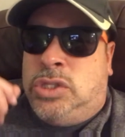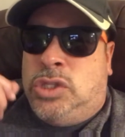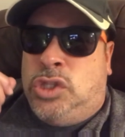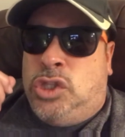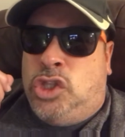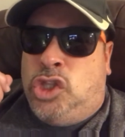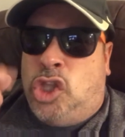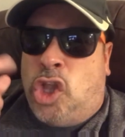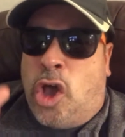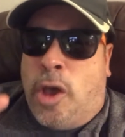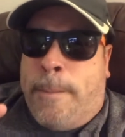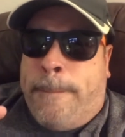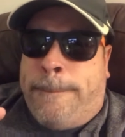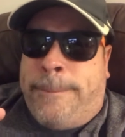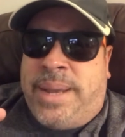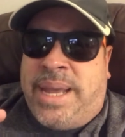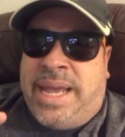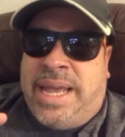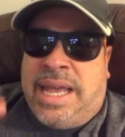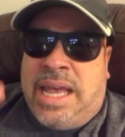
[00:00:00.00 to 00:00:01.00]

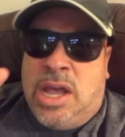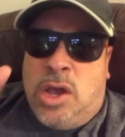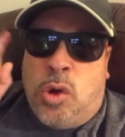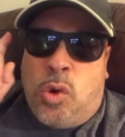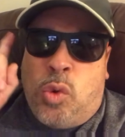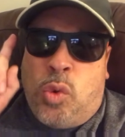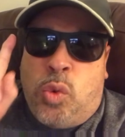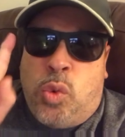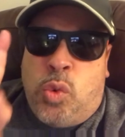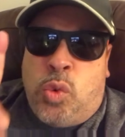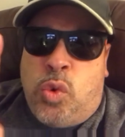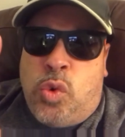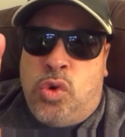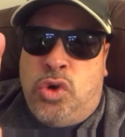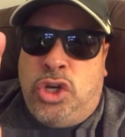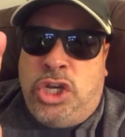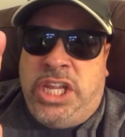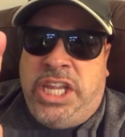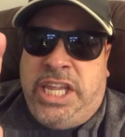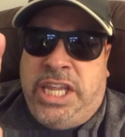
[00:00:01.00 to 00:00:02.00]
Number
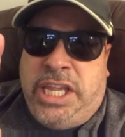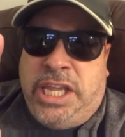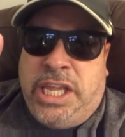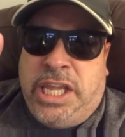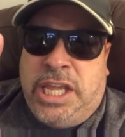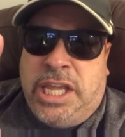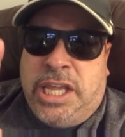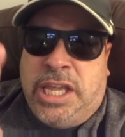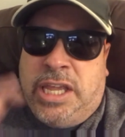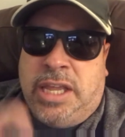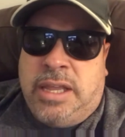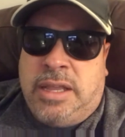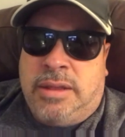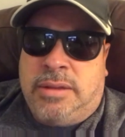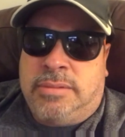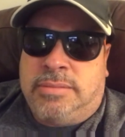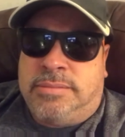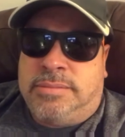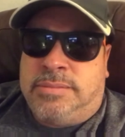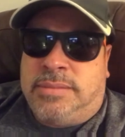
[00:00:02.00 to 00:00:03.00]
uni.
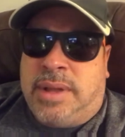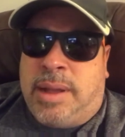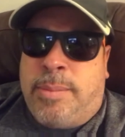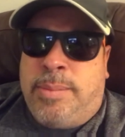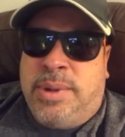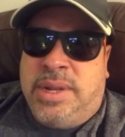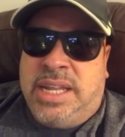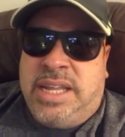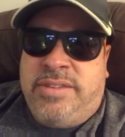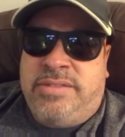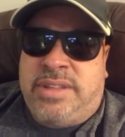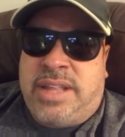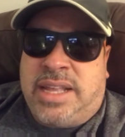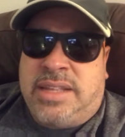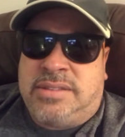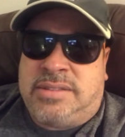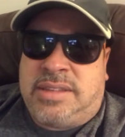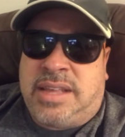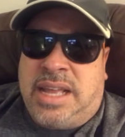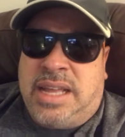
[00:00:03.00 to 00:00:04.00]
I believe
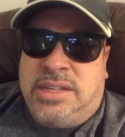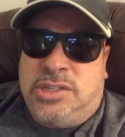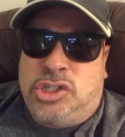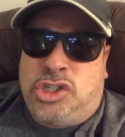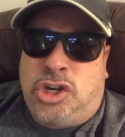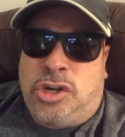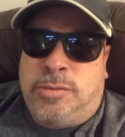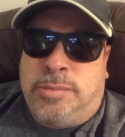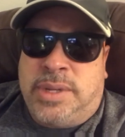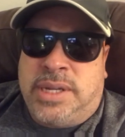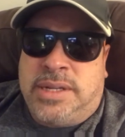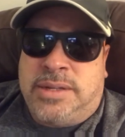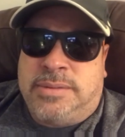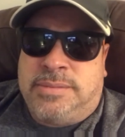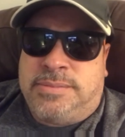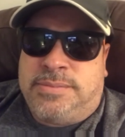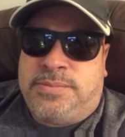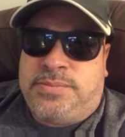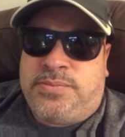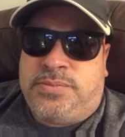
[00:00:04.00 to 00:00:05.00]
that's uh, German
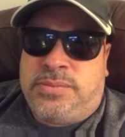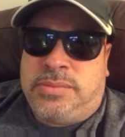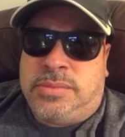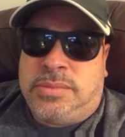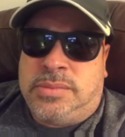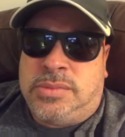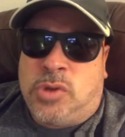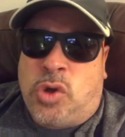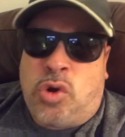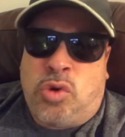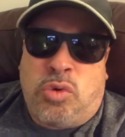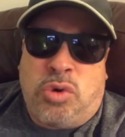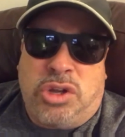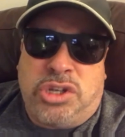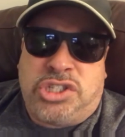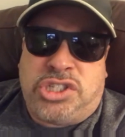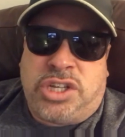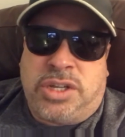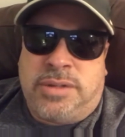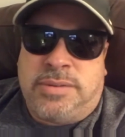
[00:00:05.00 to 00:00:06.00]
or
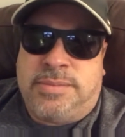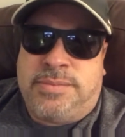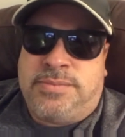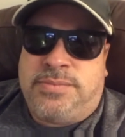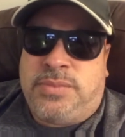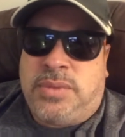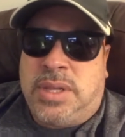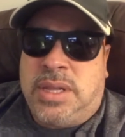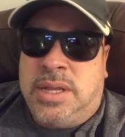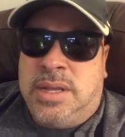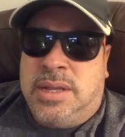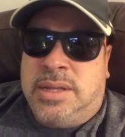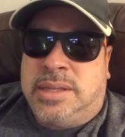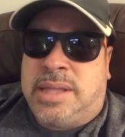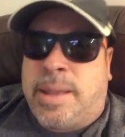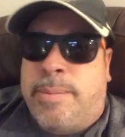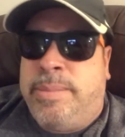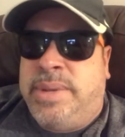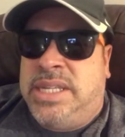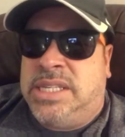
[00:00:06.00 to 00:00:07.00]
Russian.
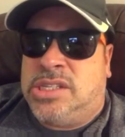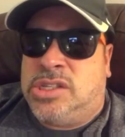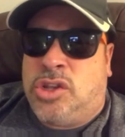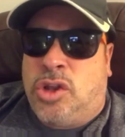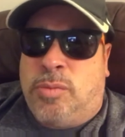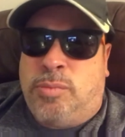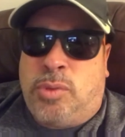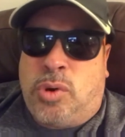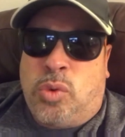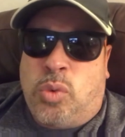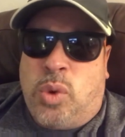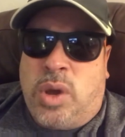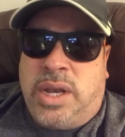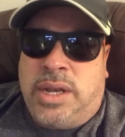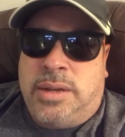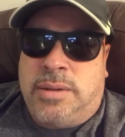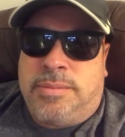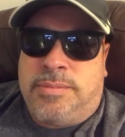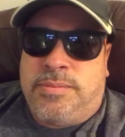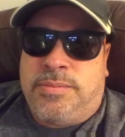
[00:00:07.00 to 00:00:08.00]
That means number
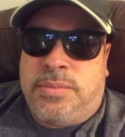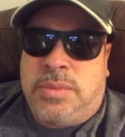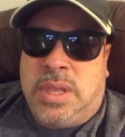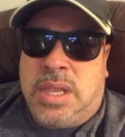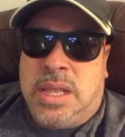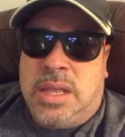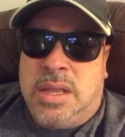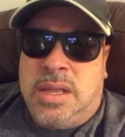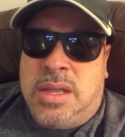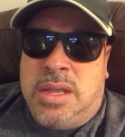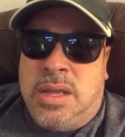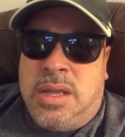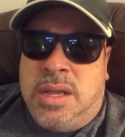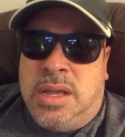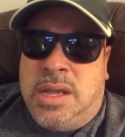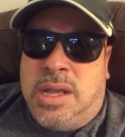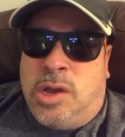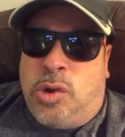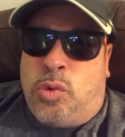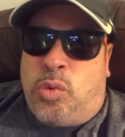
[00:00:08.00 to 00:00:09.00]
one.
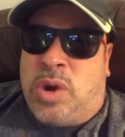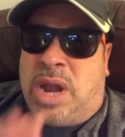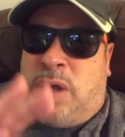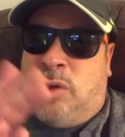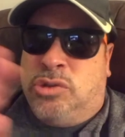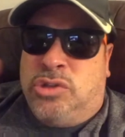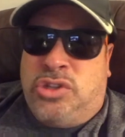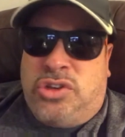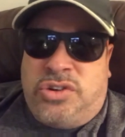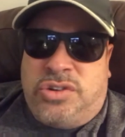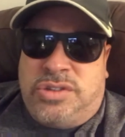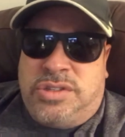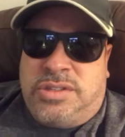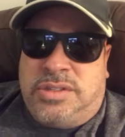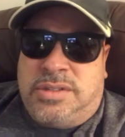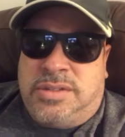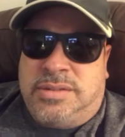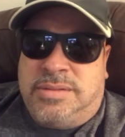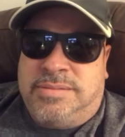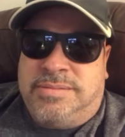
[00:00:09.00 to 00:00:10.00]

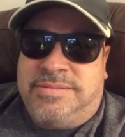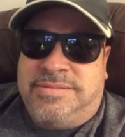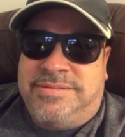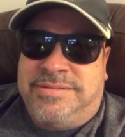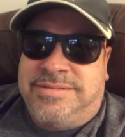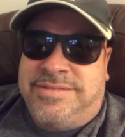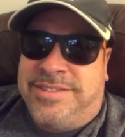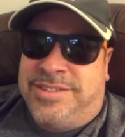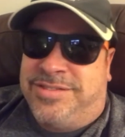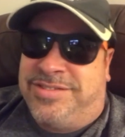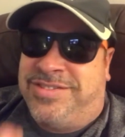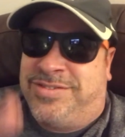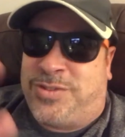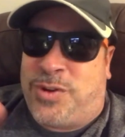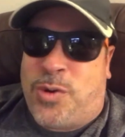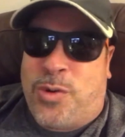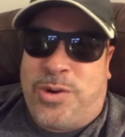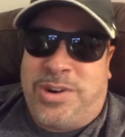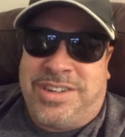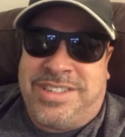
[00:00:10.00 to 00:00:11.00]
Rounders, of
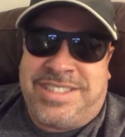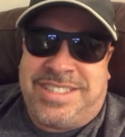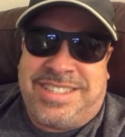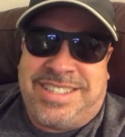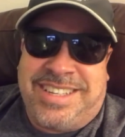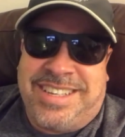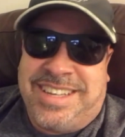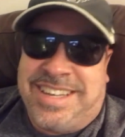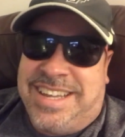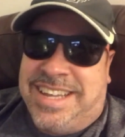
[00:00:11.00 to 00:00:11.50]
course.